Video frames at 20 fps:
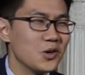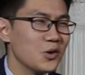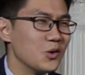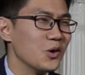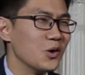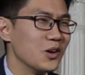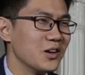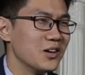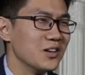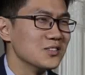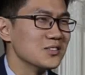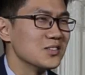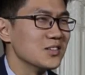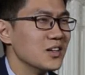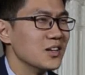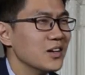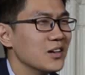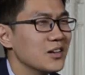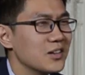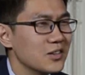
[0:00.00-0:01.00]
where it is
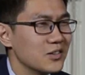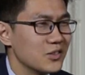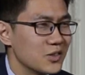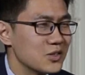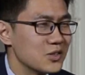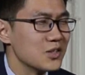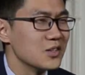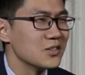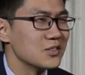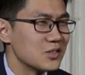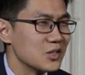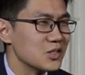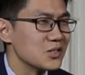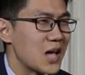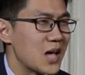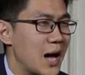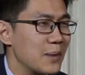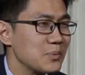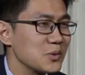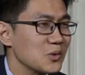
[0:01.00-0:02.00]
today, which is
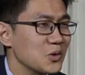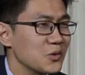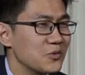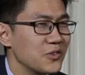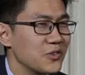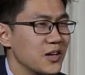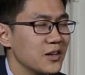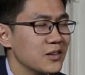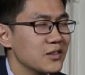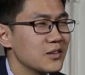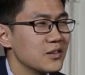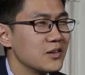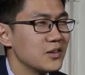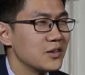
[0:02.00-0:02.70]
just absolute faith.